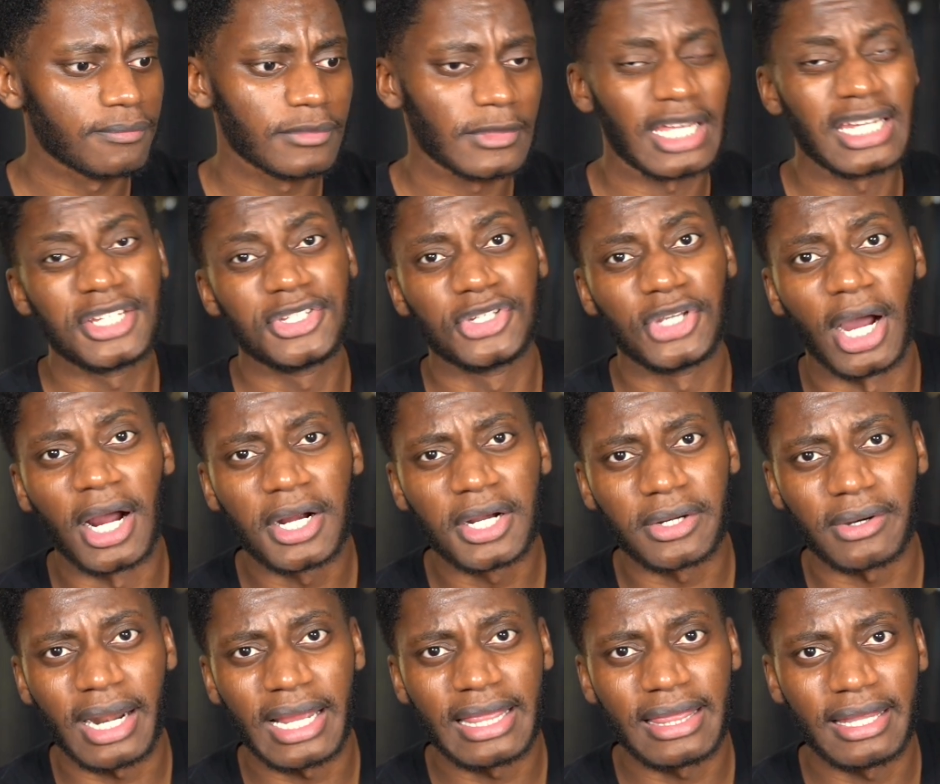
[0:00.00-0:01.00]
And he's
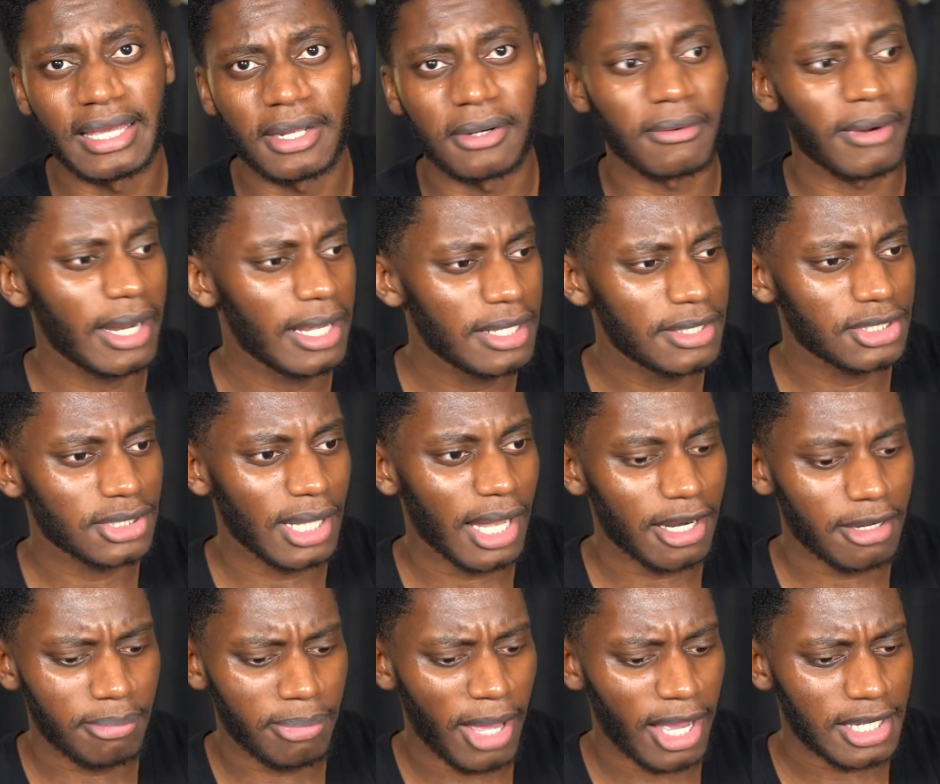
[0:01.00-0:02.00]
younger, I think, right?
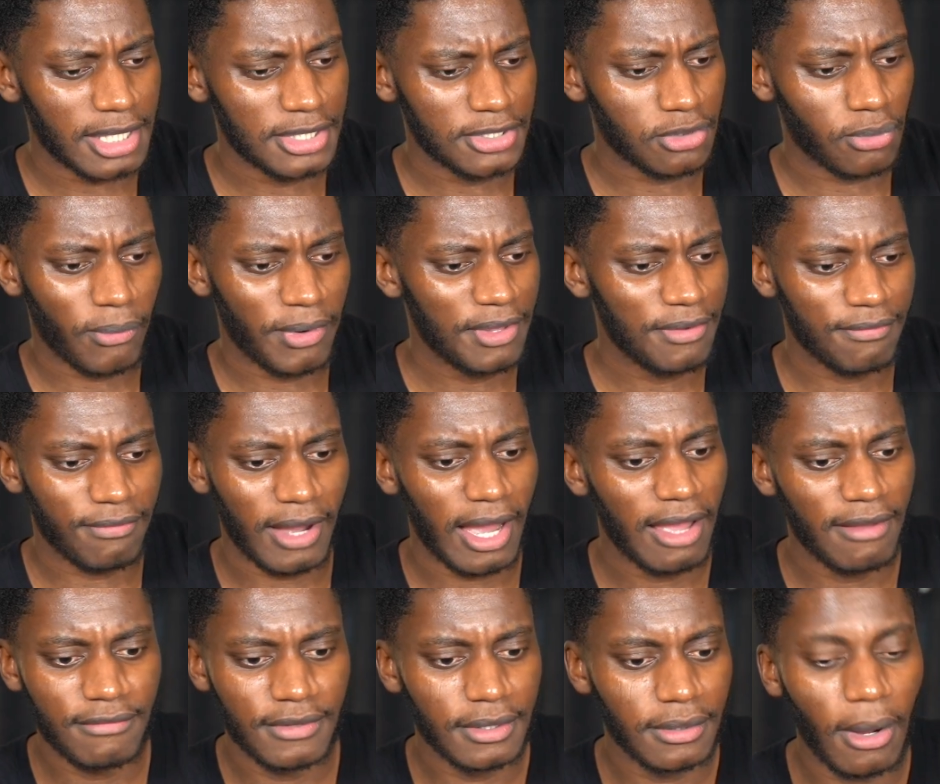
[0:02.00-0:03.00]
Schlotterbeck is
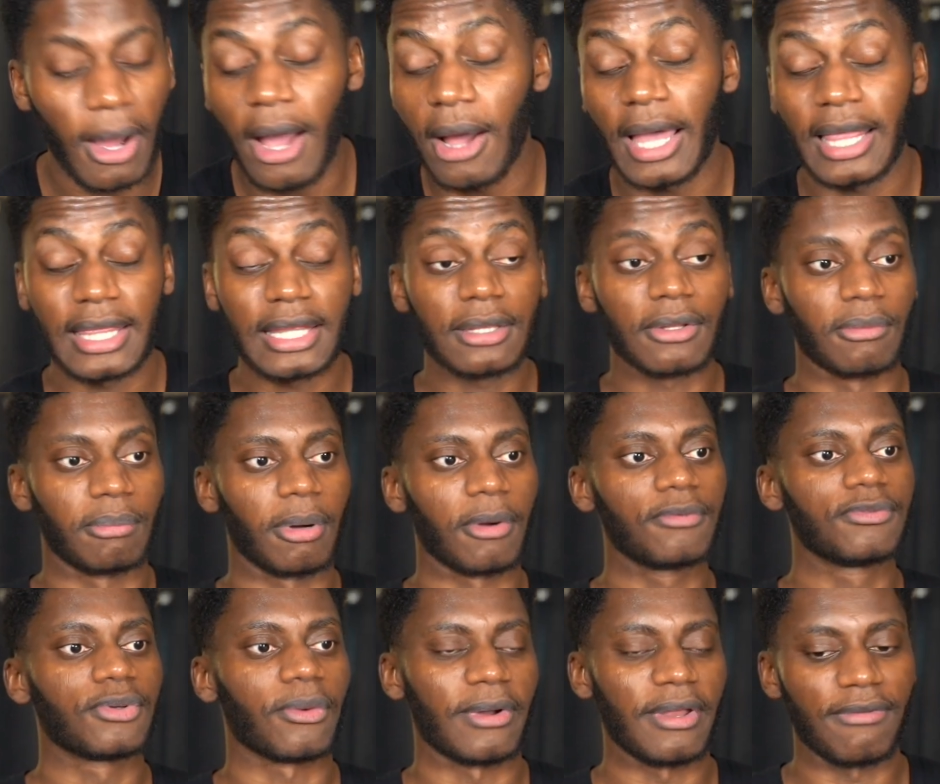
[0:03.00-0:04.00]
25, and I think they're
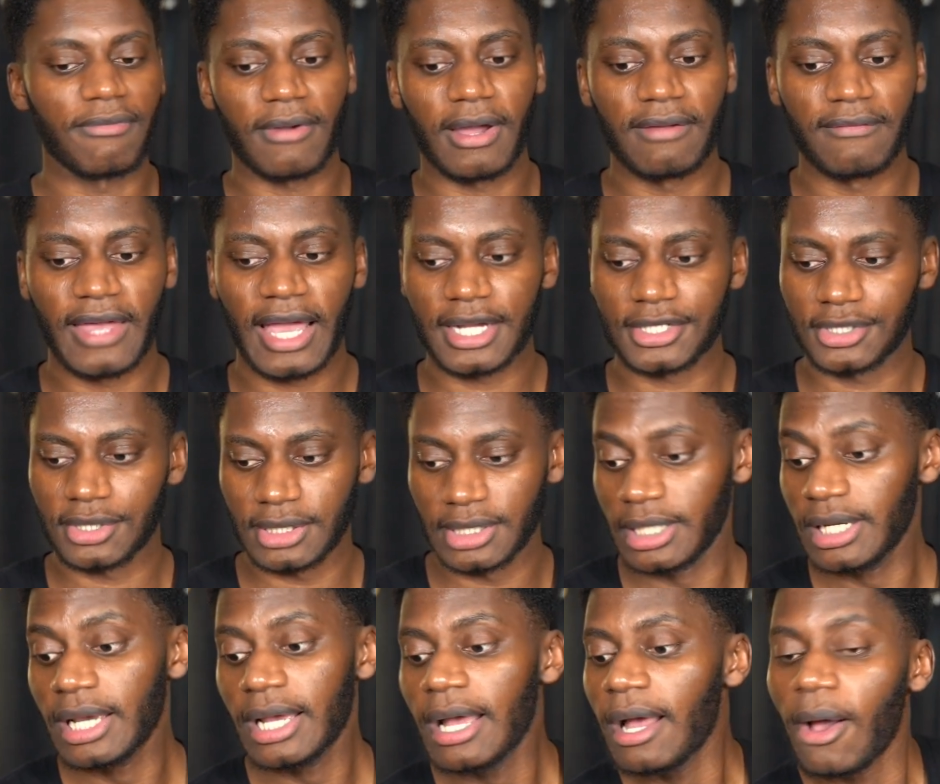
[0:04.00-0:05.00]
both 25, actually.
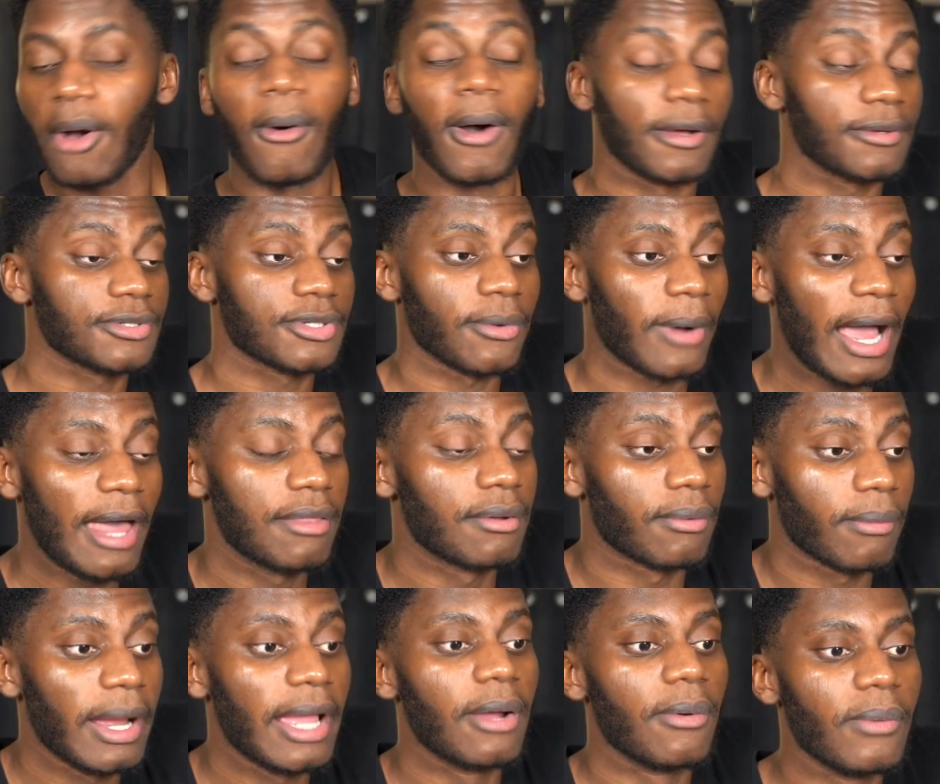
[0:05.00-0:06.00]
Well, so either
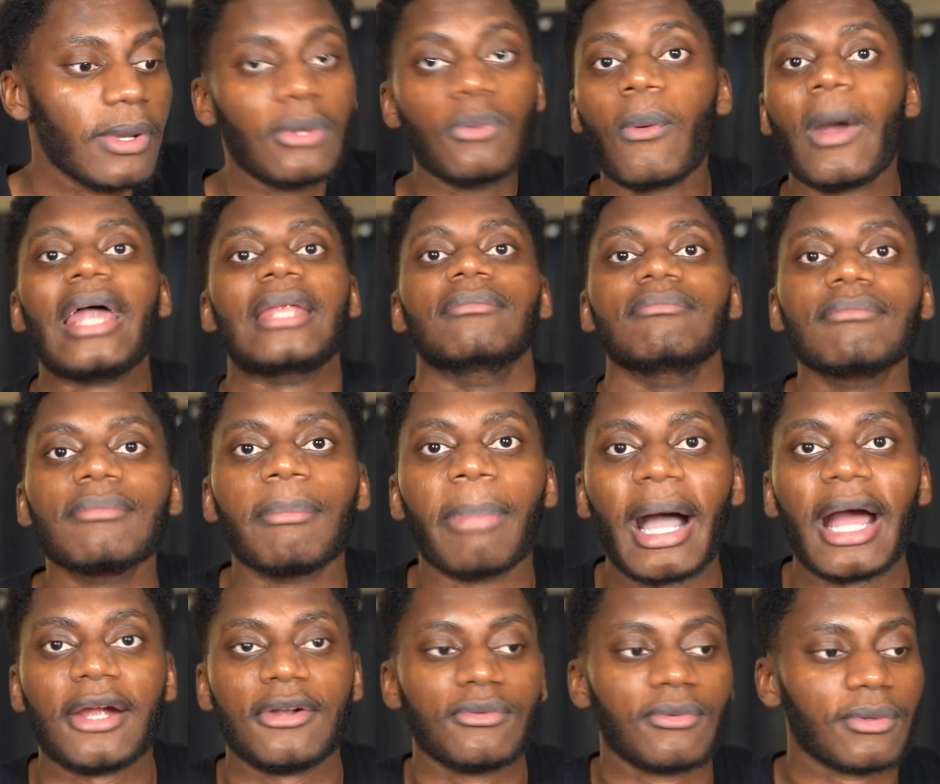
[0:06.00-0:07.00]
way, we'd win.
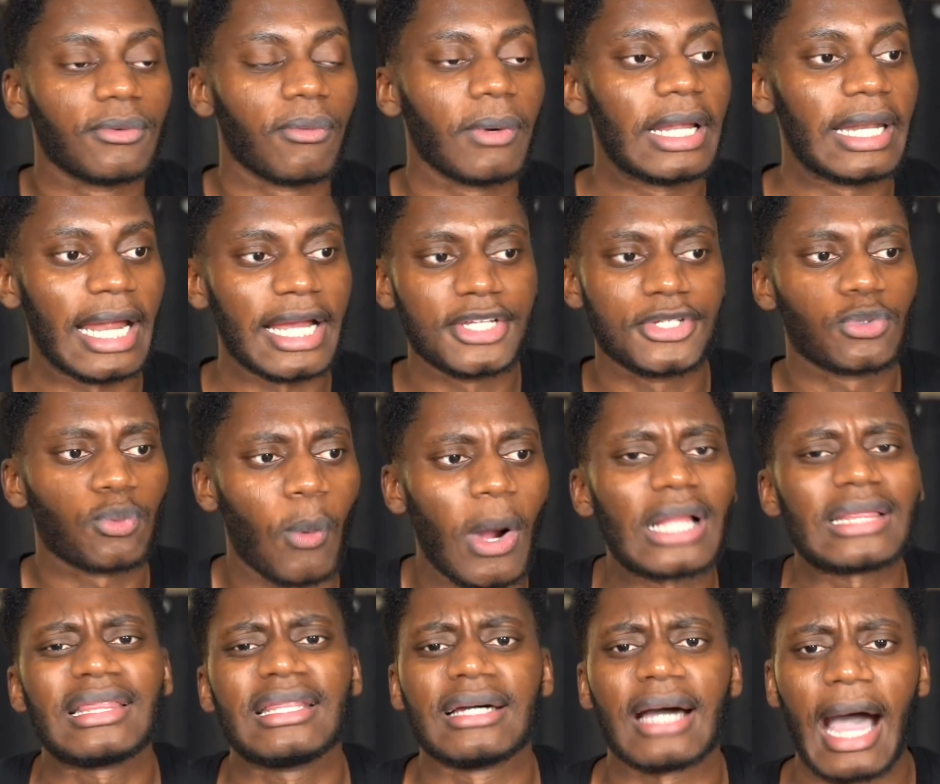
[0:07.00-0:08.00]
Bayern would win. I just
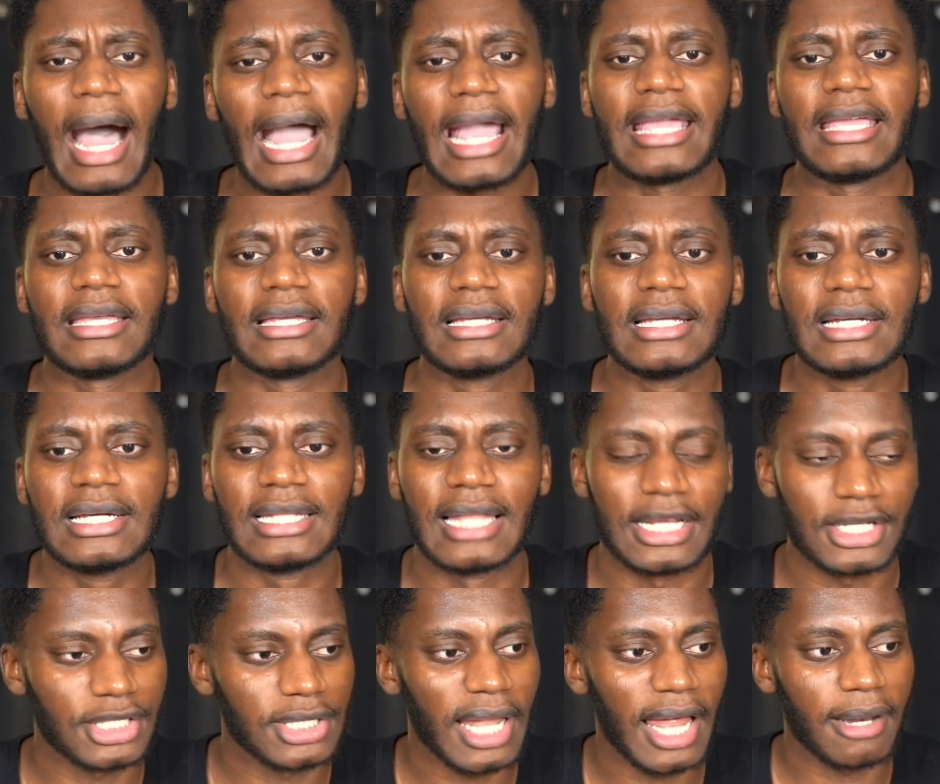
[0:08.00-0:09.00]
want the height
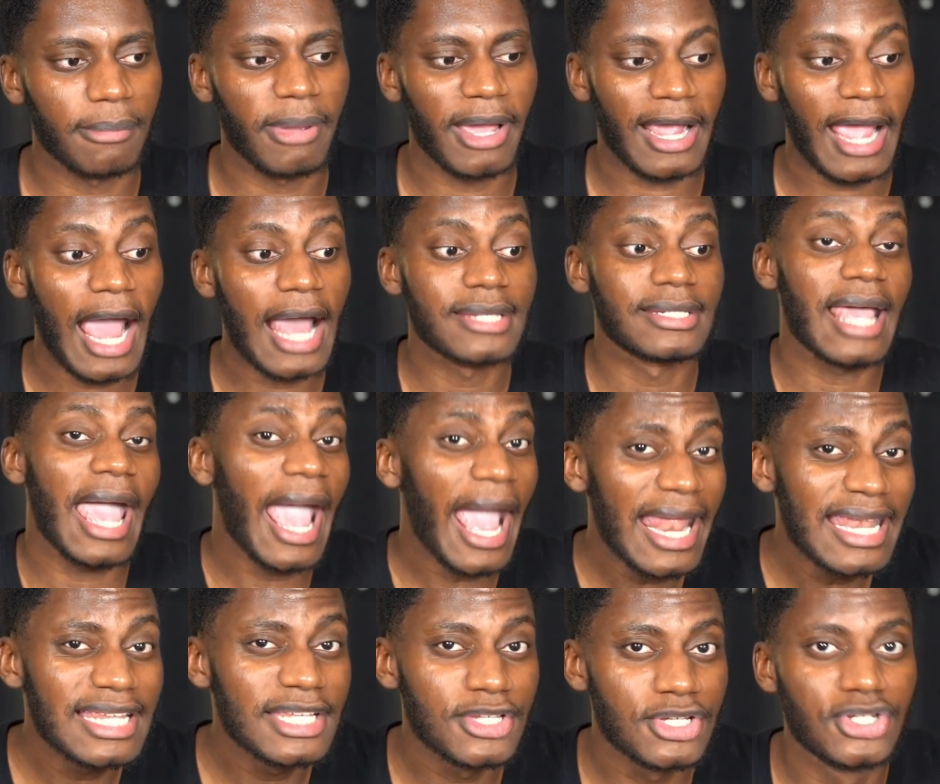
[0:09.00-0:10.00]
that Schlotterbeck has,
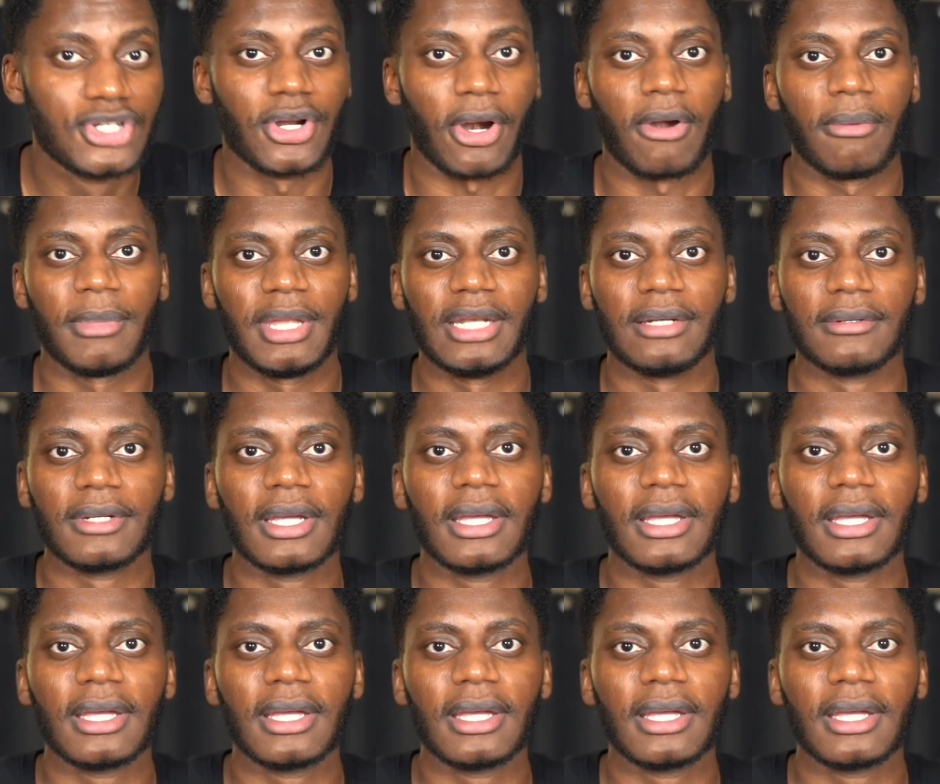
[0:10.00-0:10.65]
and he's German,